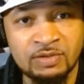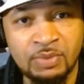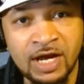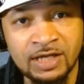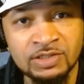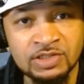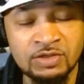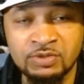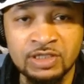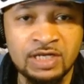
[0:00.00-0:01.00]

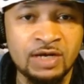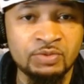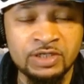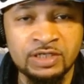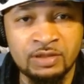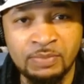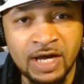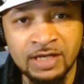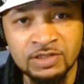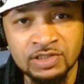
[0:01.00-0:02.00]
apology. Well, not really an
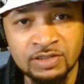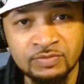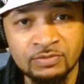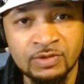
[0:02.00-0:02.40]
apology.